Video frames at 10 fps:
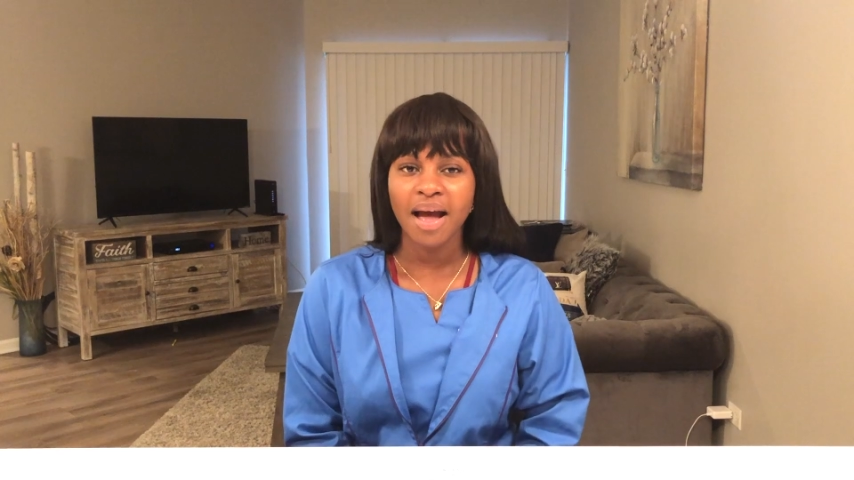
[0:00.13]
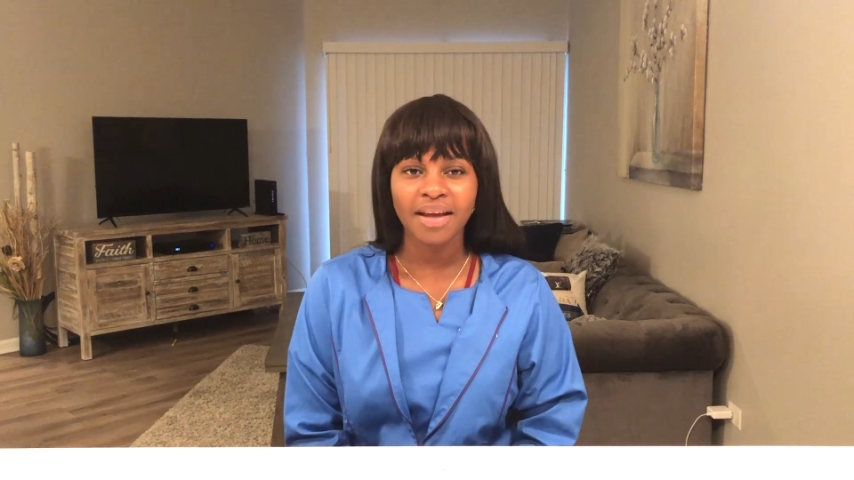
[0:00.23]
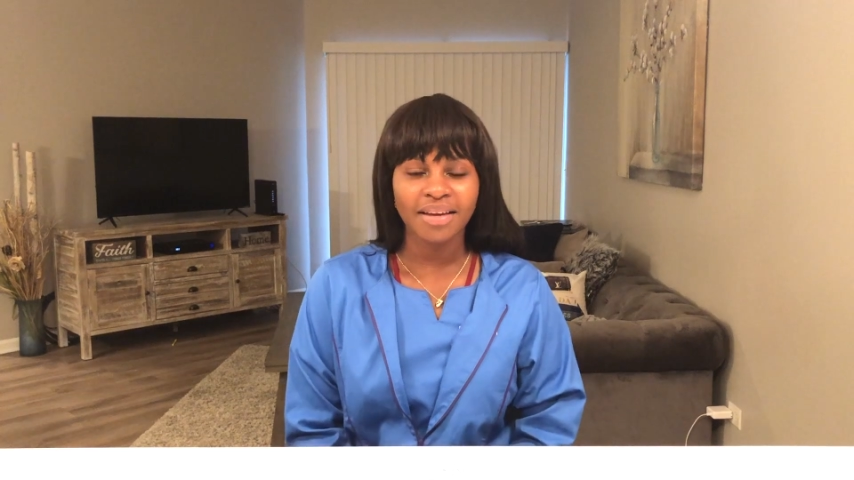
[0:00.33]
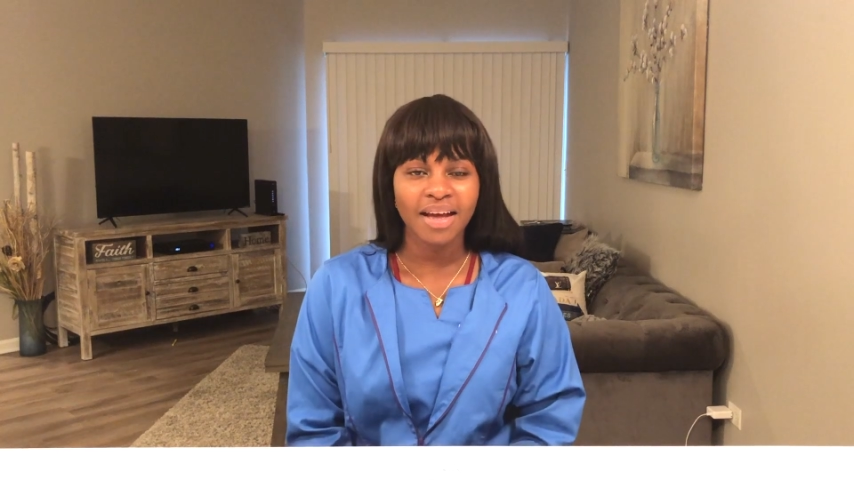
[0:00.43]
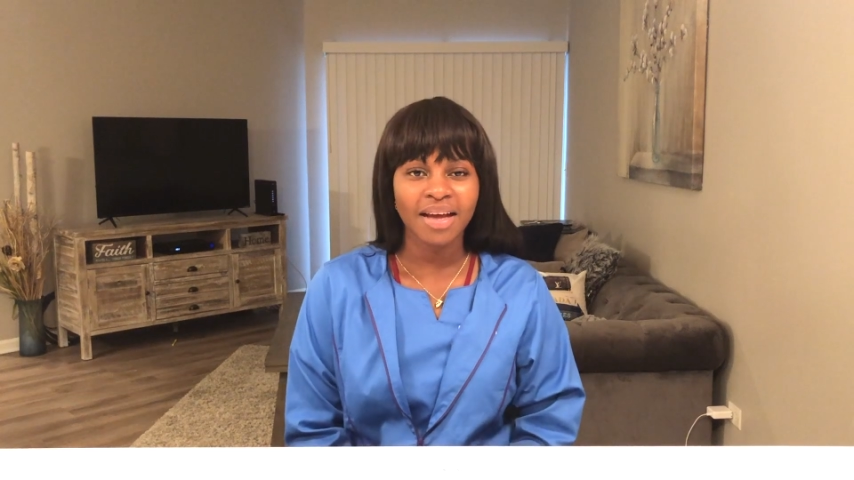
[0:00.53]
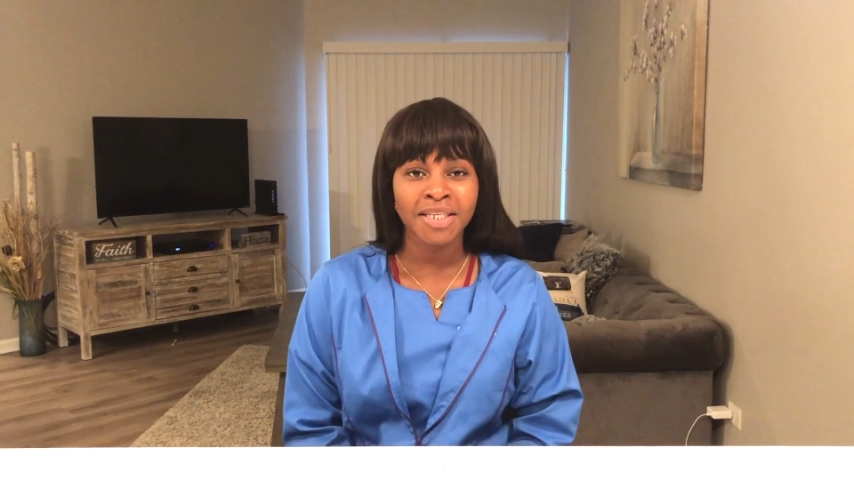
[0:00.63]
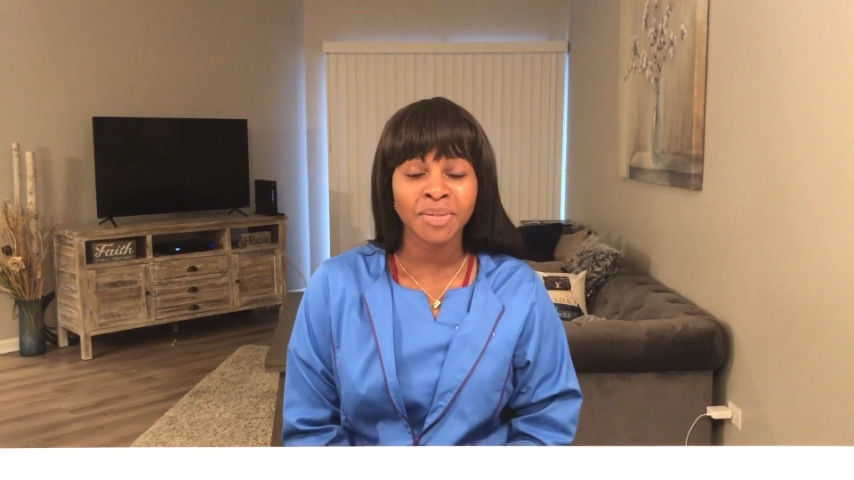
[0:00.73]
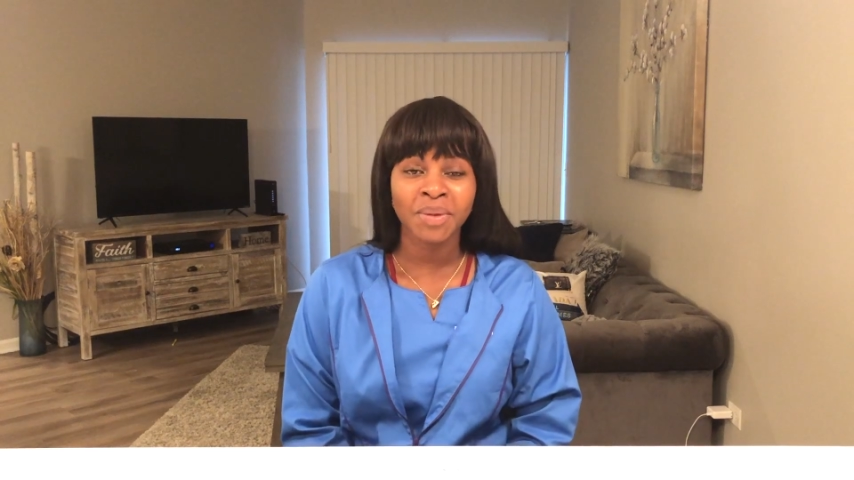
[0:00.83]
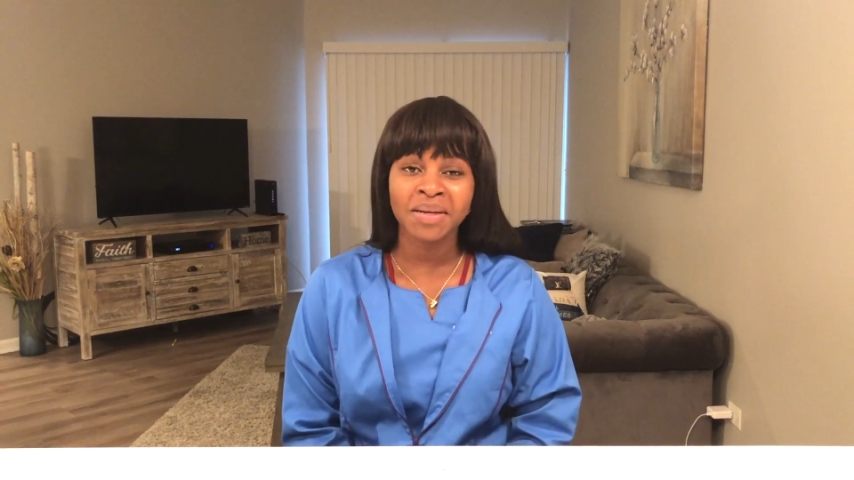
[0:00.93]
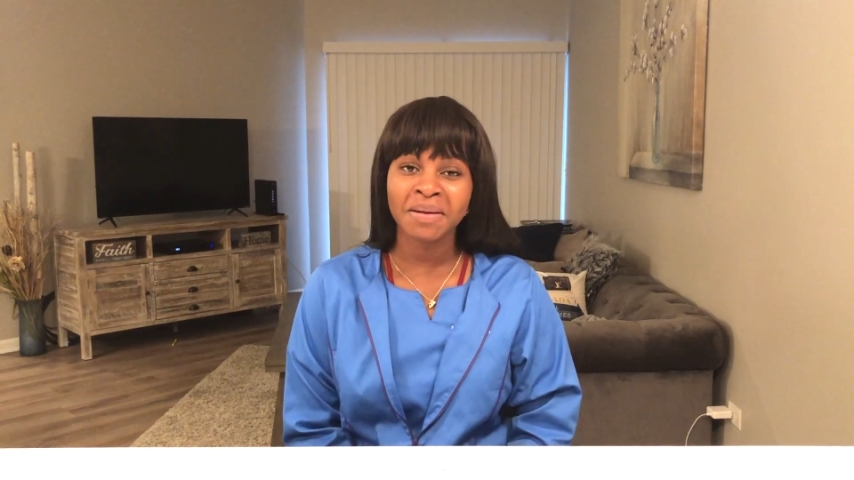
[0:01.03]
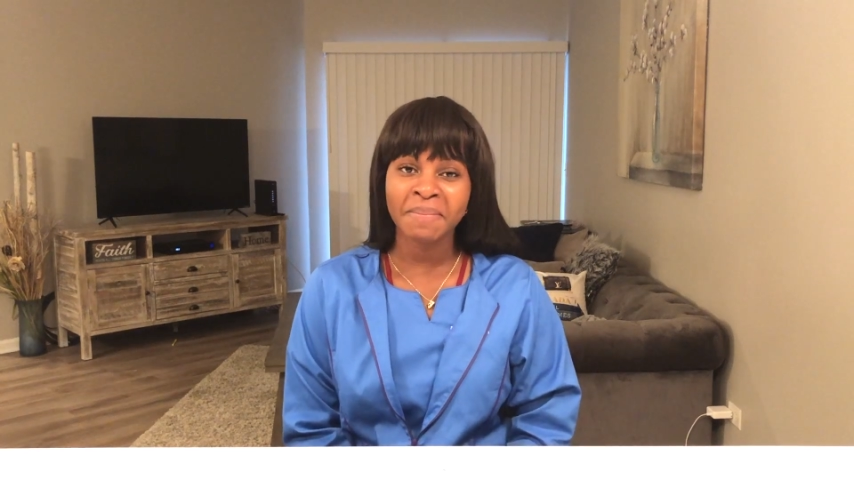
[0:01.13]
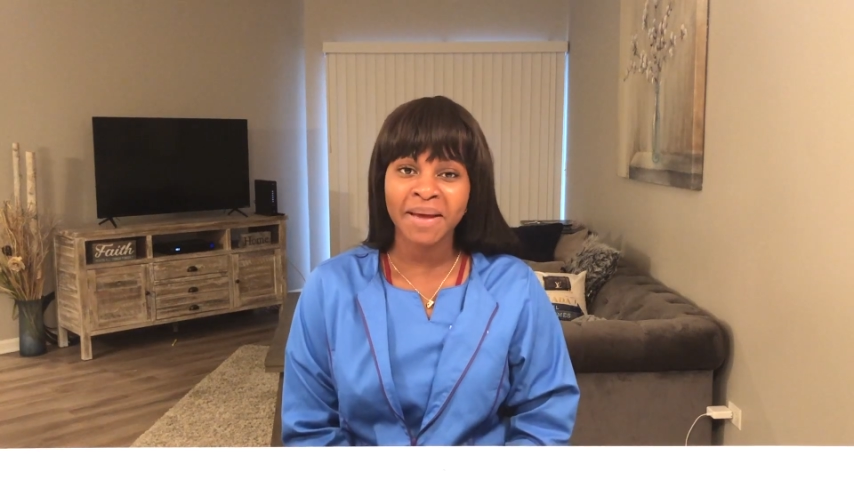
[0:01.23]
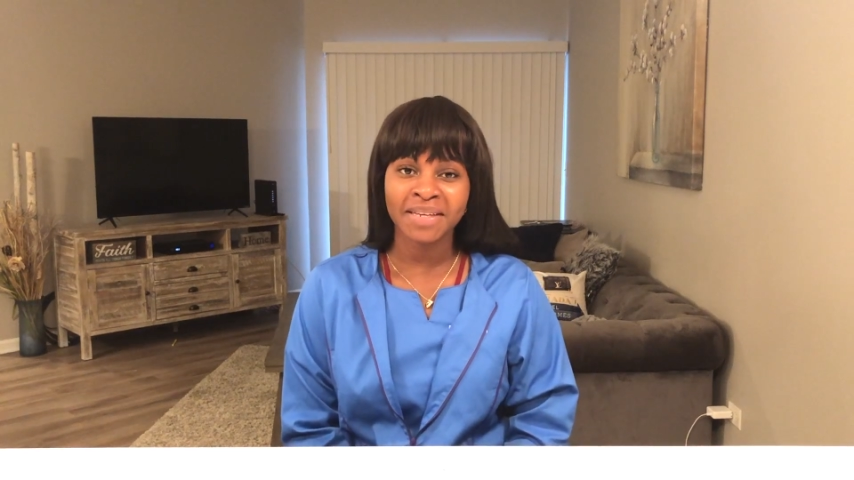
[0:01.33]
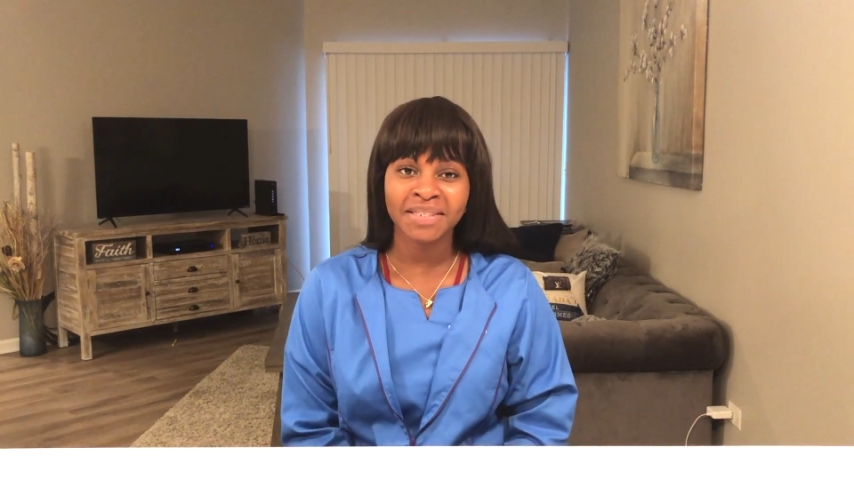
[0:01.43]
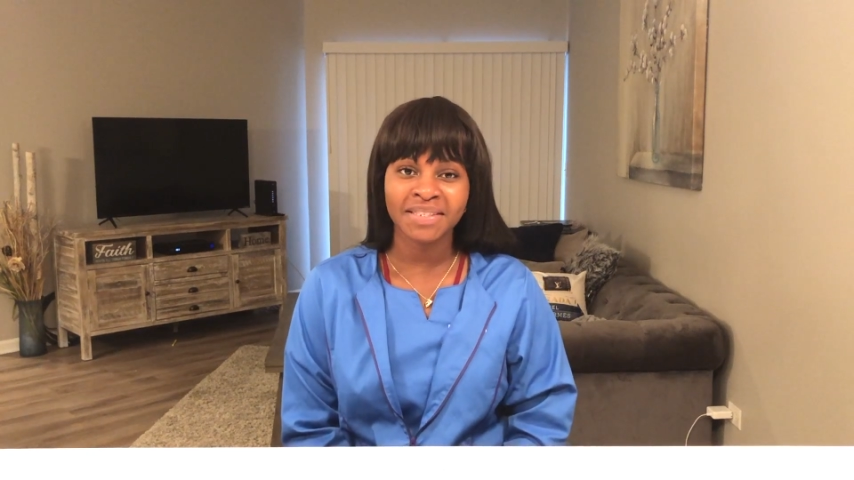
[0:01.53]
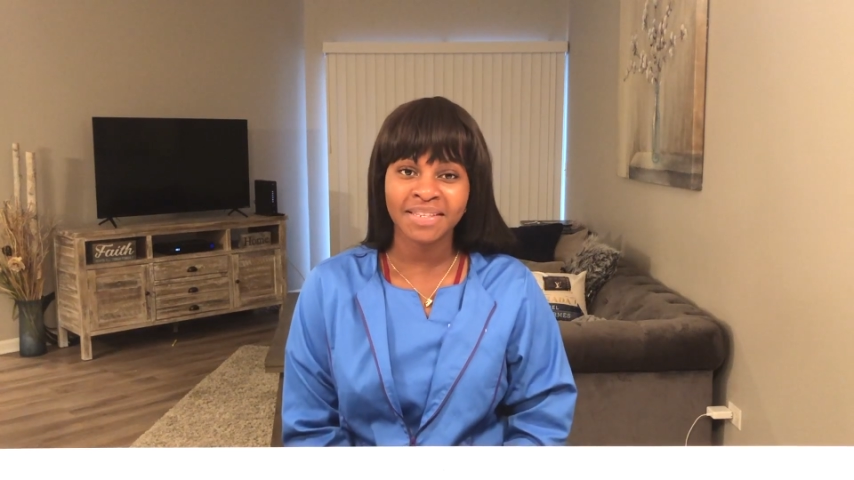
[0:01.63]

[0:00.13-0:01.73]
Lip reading: Hi guys, welcome back to